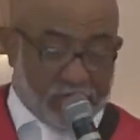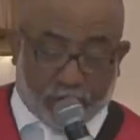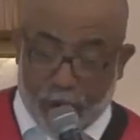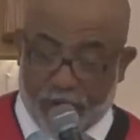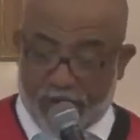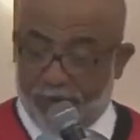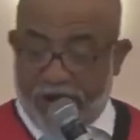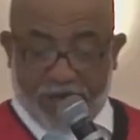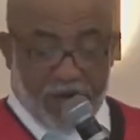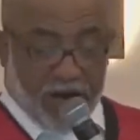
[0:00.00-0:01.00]
Permanent
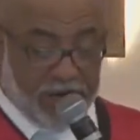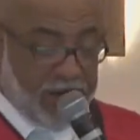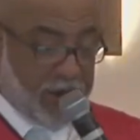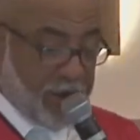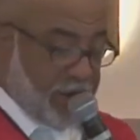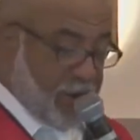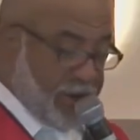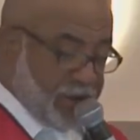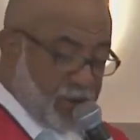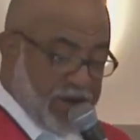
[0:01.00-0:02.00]
press started in the early,
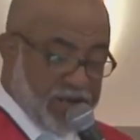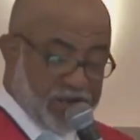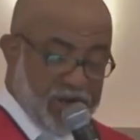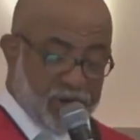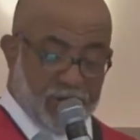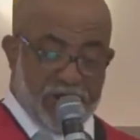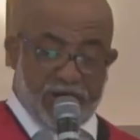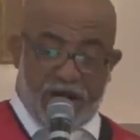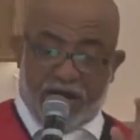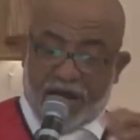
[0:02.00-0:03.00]
early 20th century,
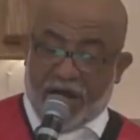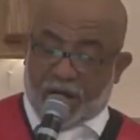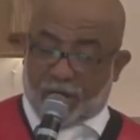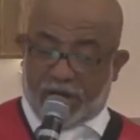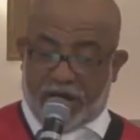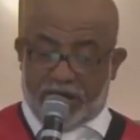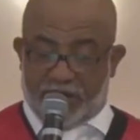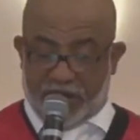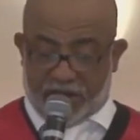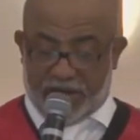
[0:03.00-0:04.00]
and they
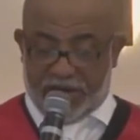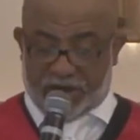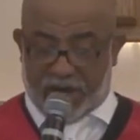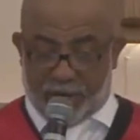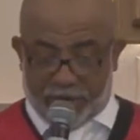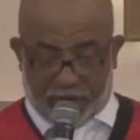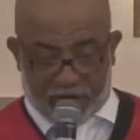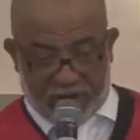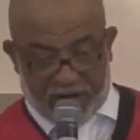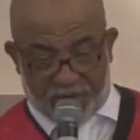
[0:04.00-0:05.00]
created uh, these
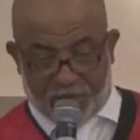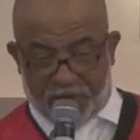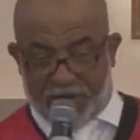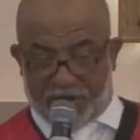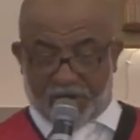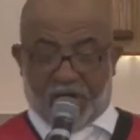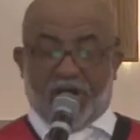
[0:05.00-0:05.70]
chemicals that they put into